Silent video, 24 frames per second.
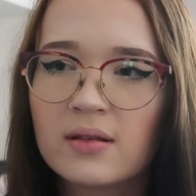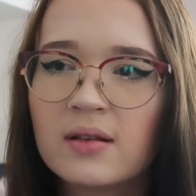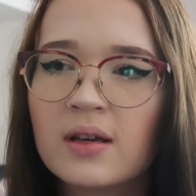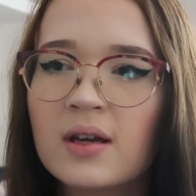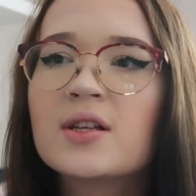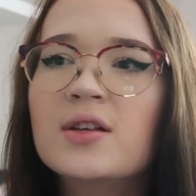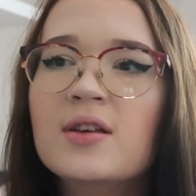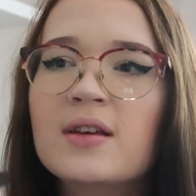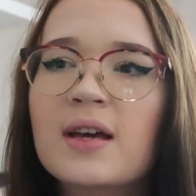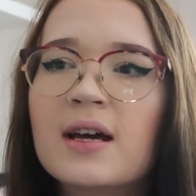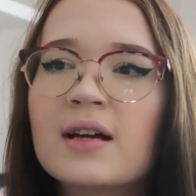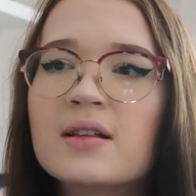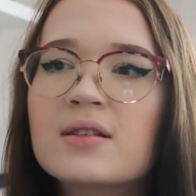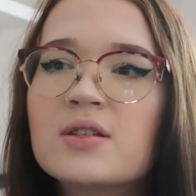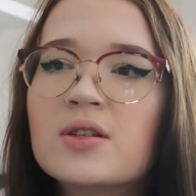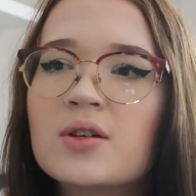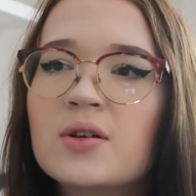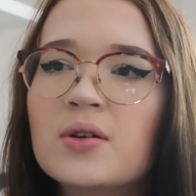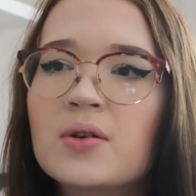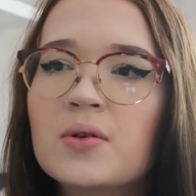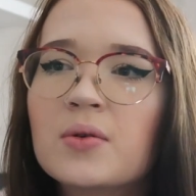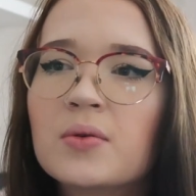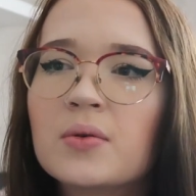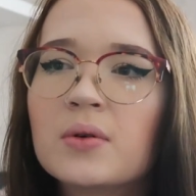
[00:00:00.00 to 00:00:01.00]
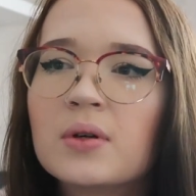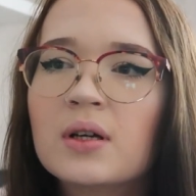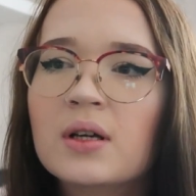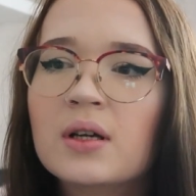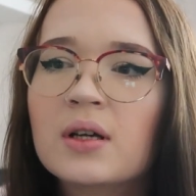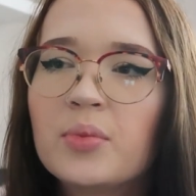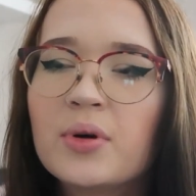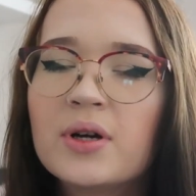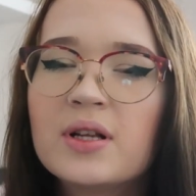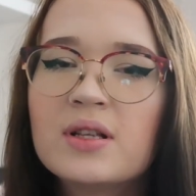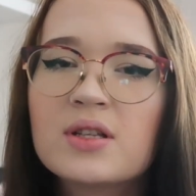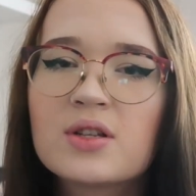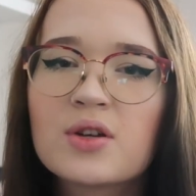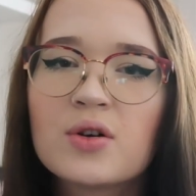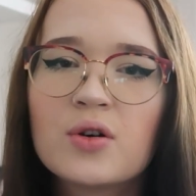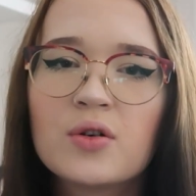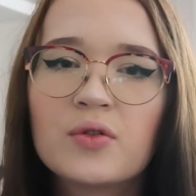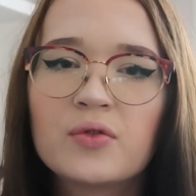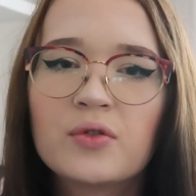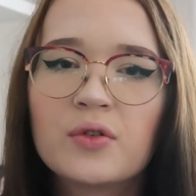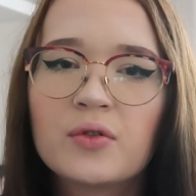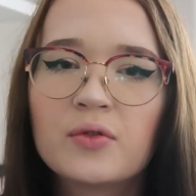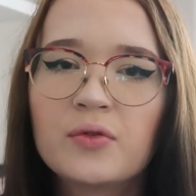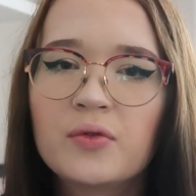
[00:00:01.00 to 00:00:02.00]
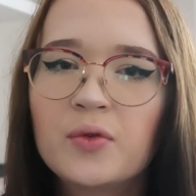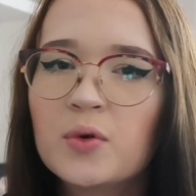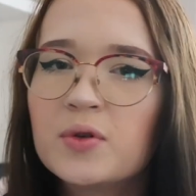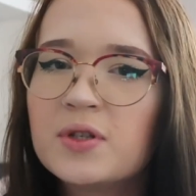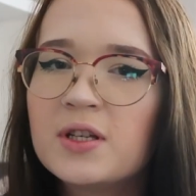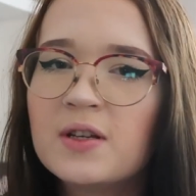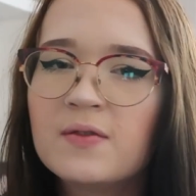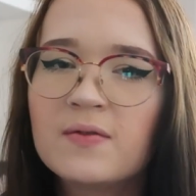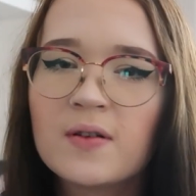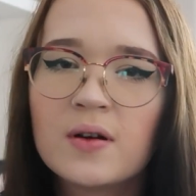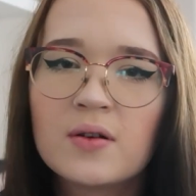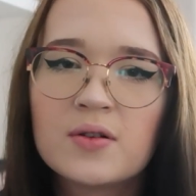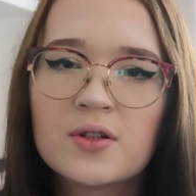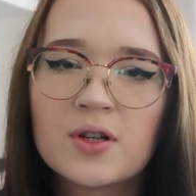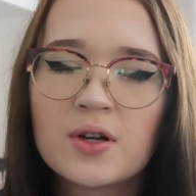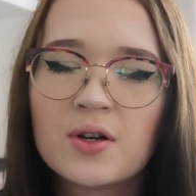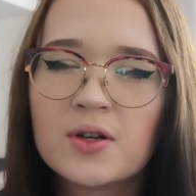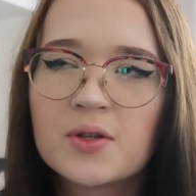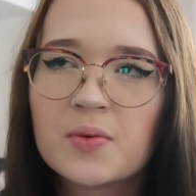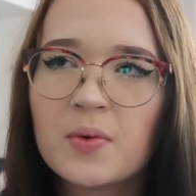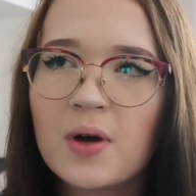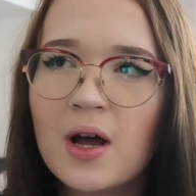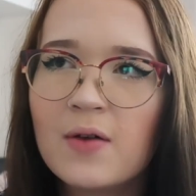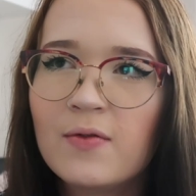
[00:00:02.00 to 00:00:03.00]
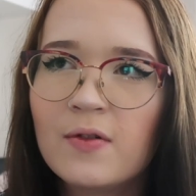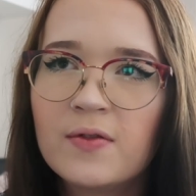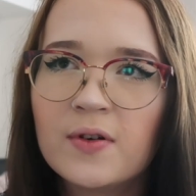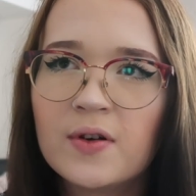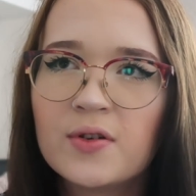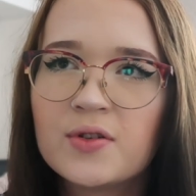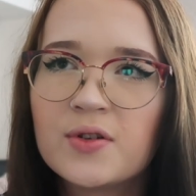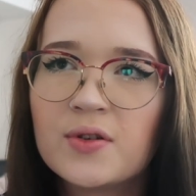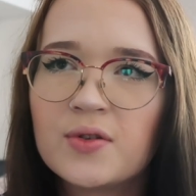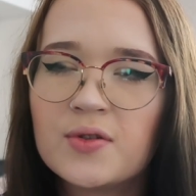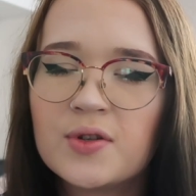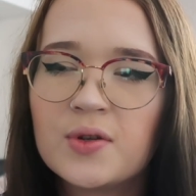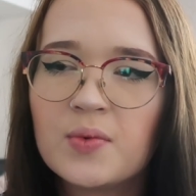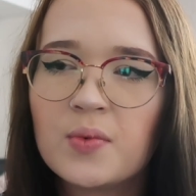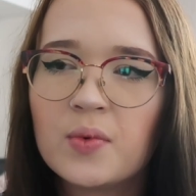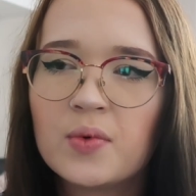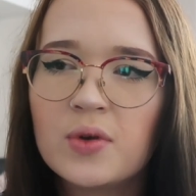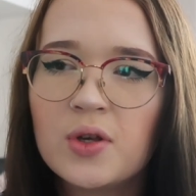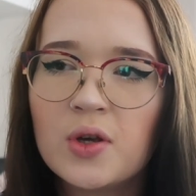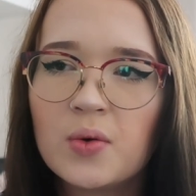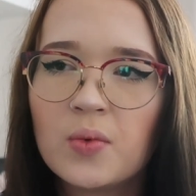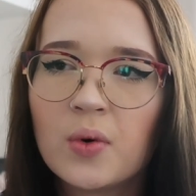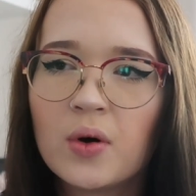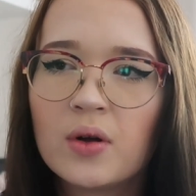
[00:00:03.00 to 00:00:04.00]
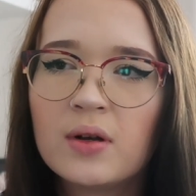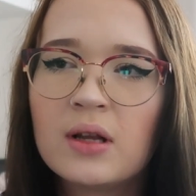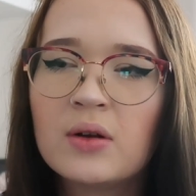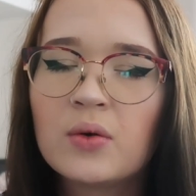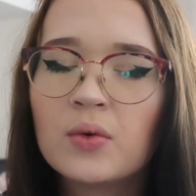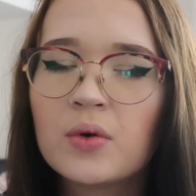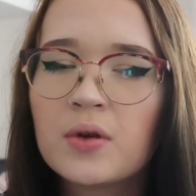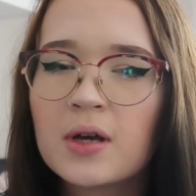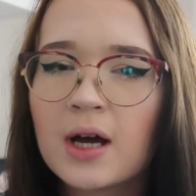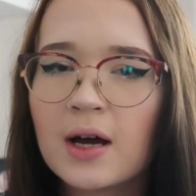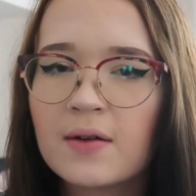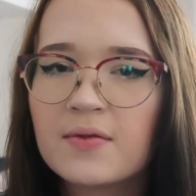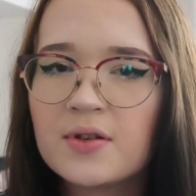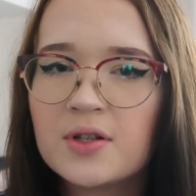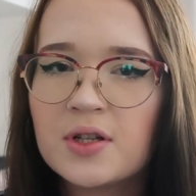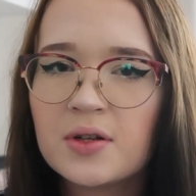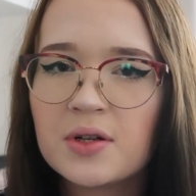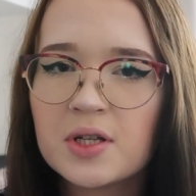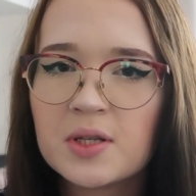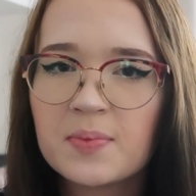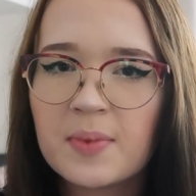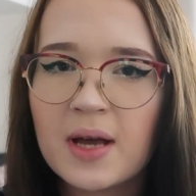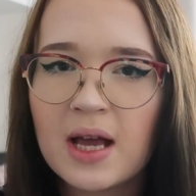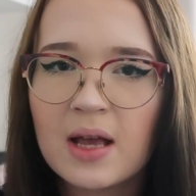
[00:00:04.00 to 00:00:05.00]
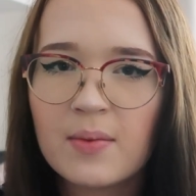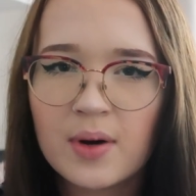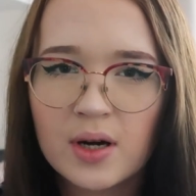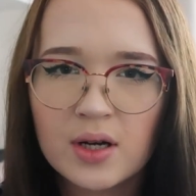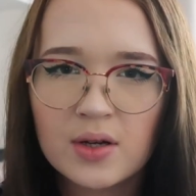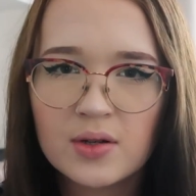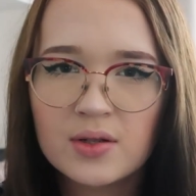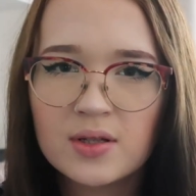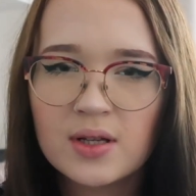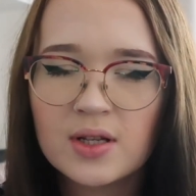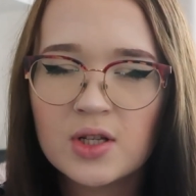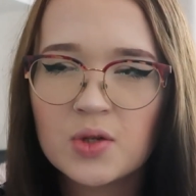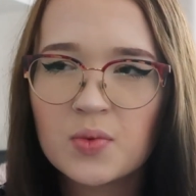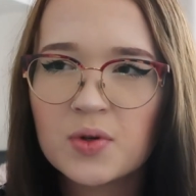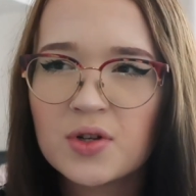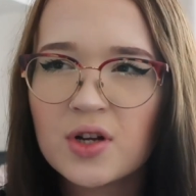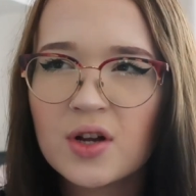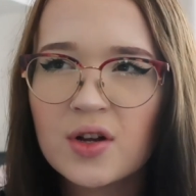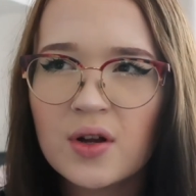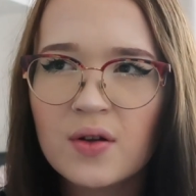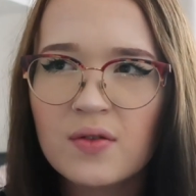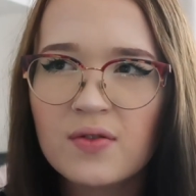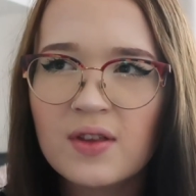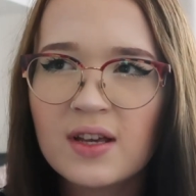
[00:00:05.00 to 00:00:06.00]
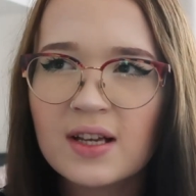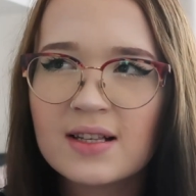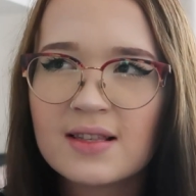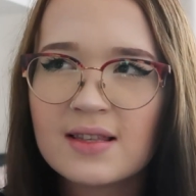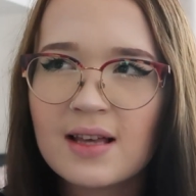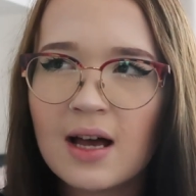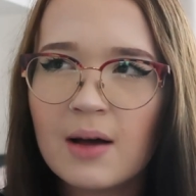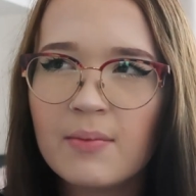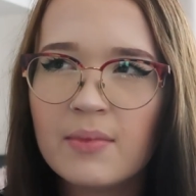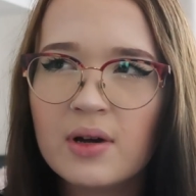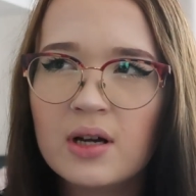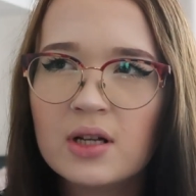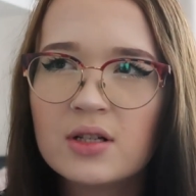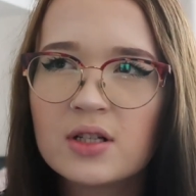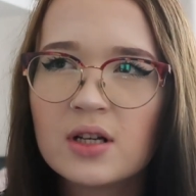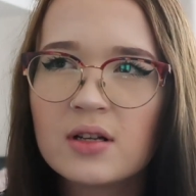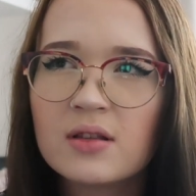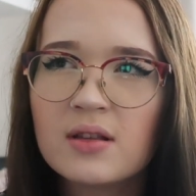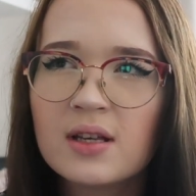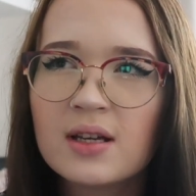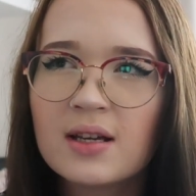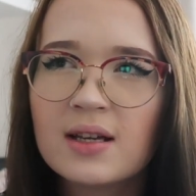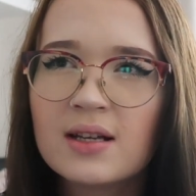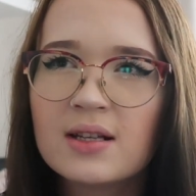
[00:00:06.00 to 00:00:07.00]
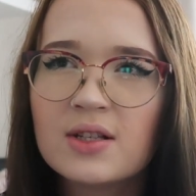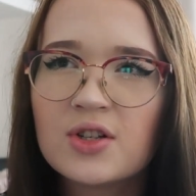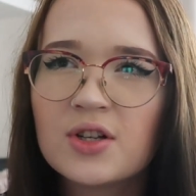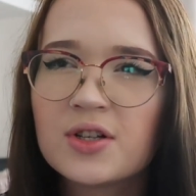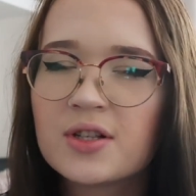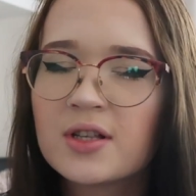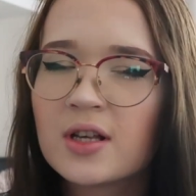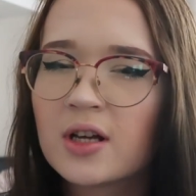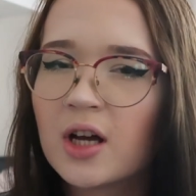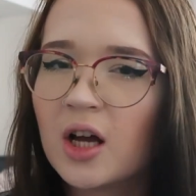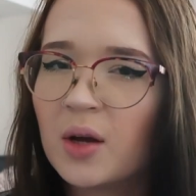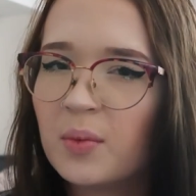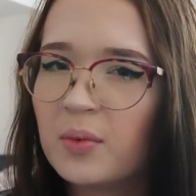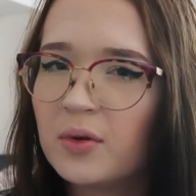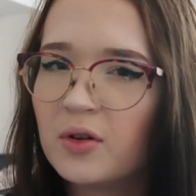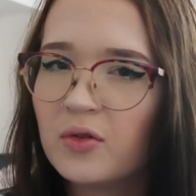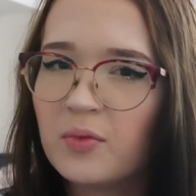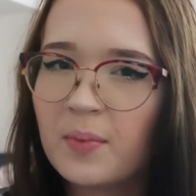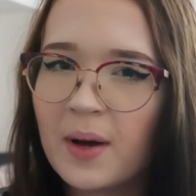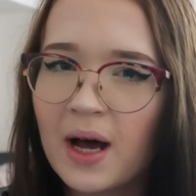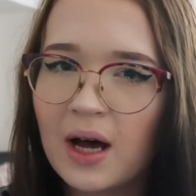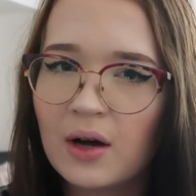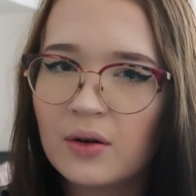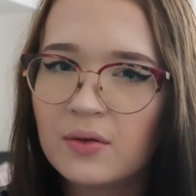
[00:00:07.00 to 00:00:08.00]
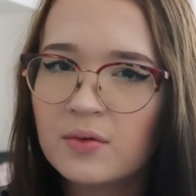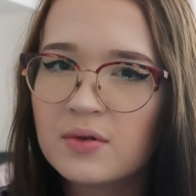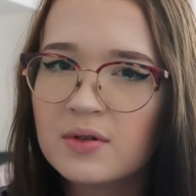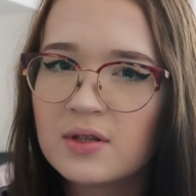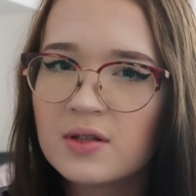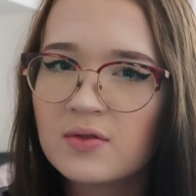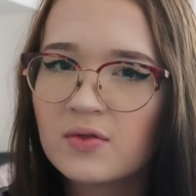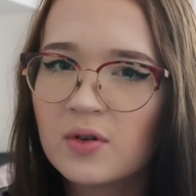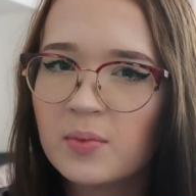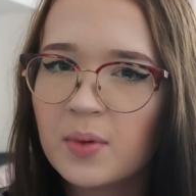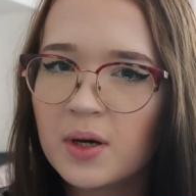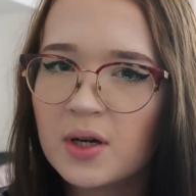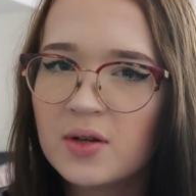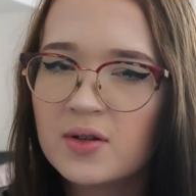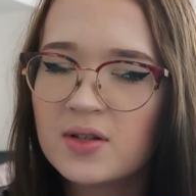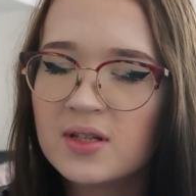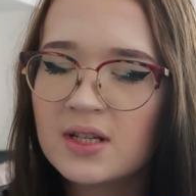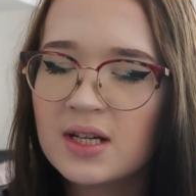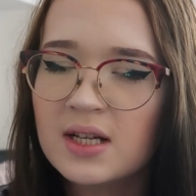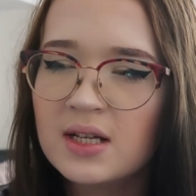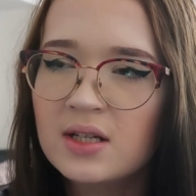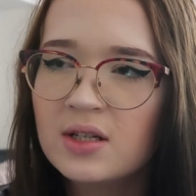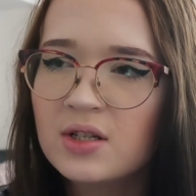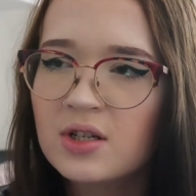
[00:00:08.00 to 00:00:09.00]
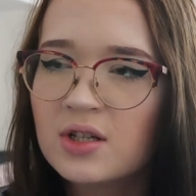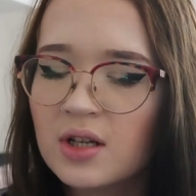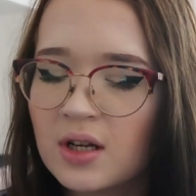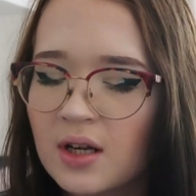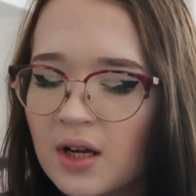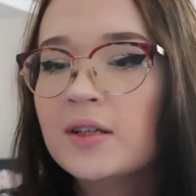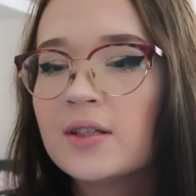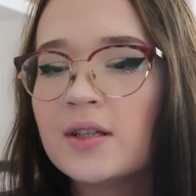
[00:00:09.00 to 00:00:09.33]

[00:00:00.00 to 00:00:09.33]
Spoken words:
So you get to print off 40 photos, whatever photos you want, and all you have to do is pay postage, which I don't think is that much. I think it's just a couple of pounds for postage.